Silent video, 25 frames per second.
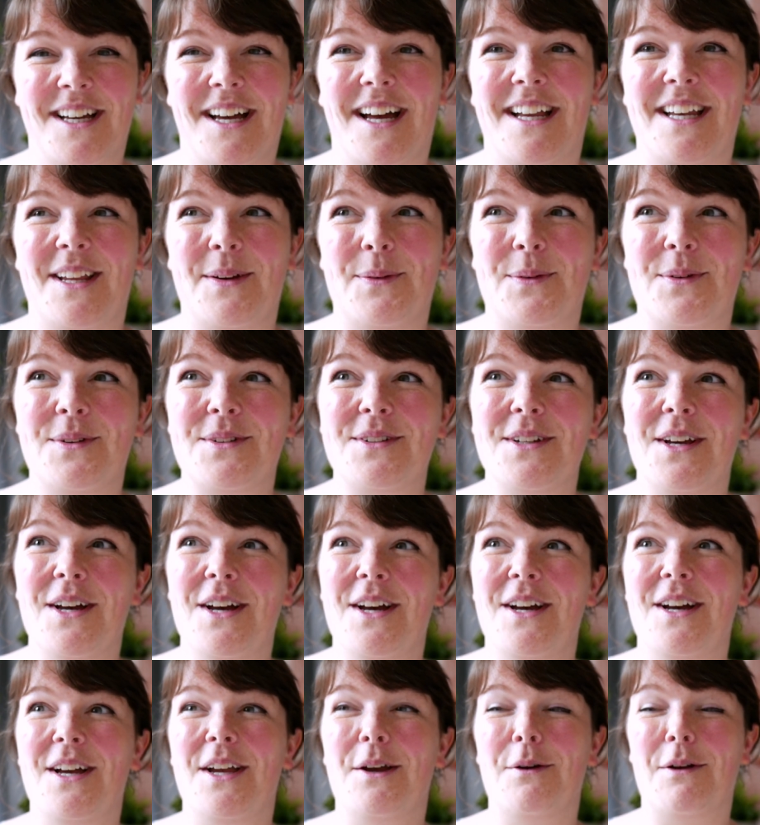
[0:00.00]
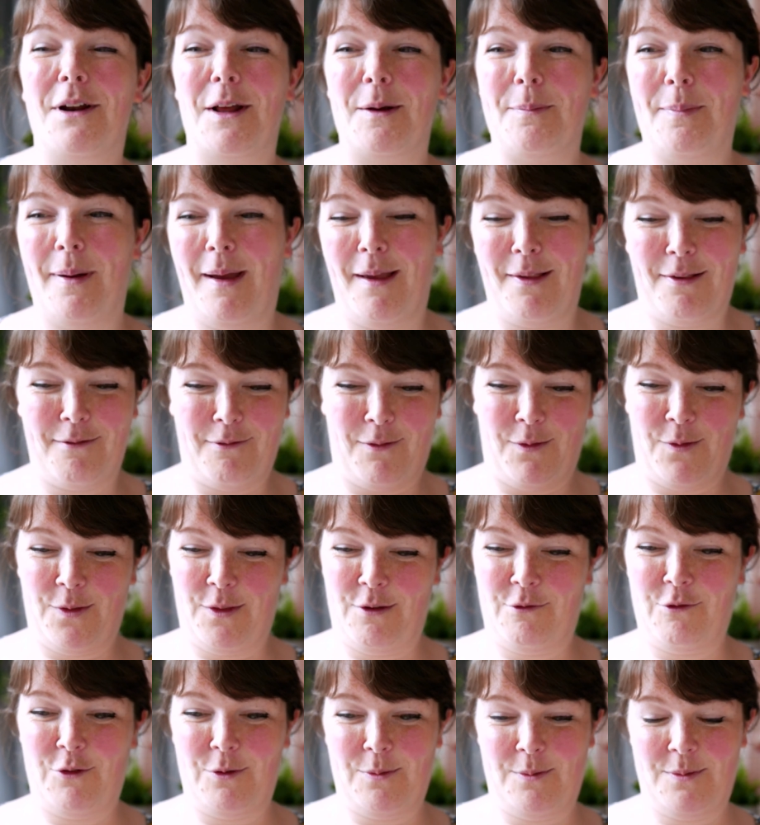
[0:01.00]
and he would like pace around the
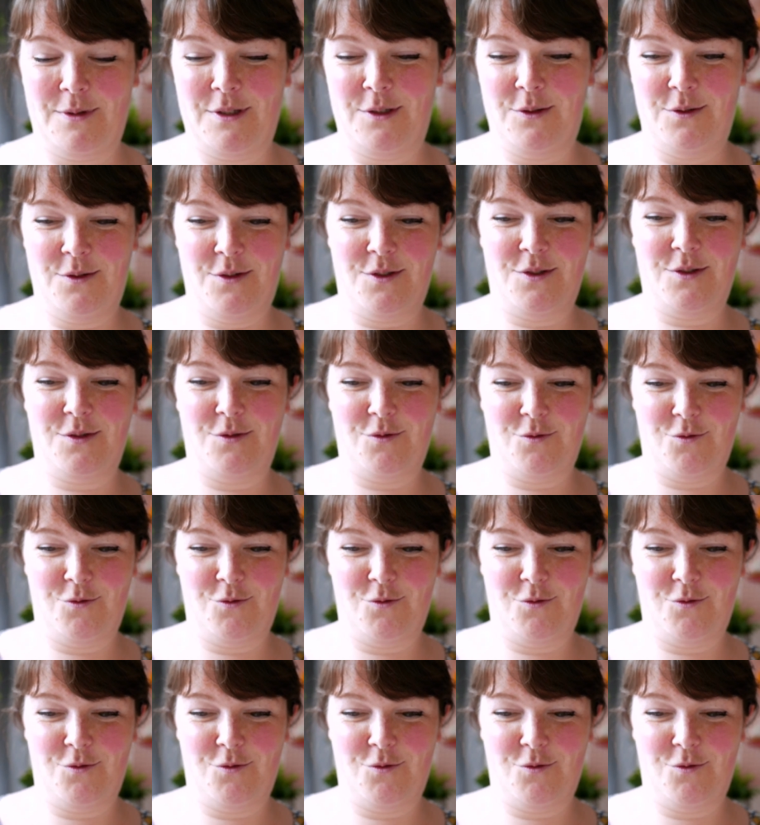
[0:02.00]
room and you would